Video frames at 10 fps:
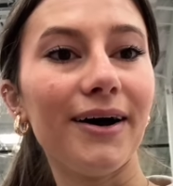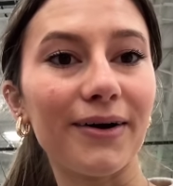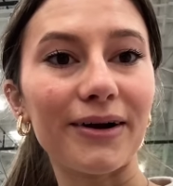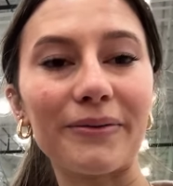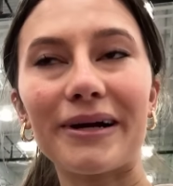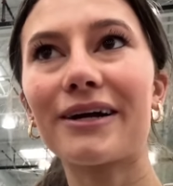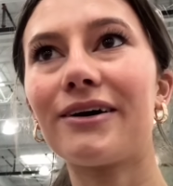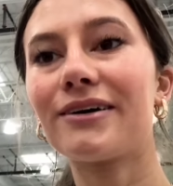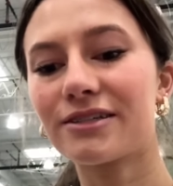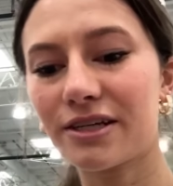All right, we're at
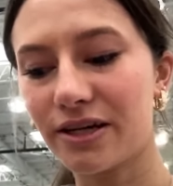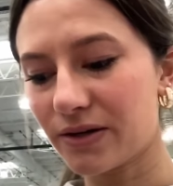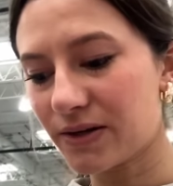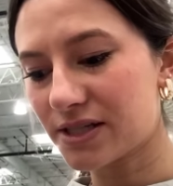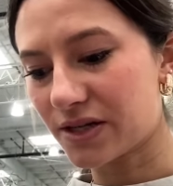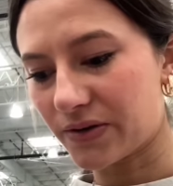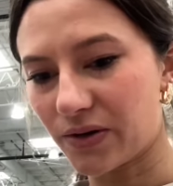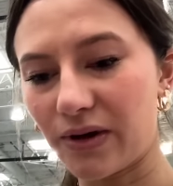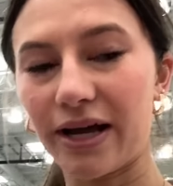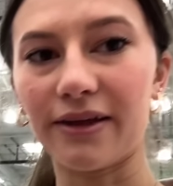Costco. It's going
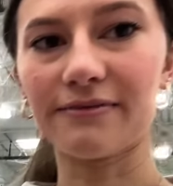well.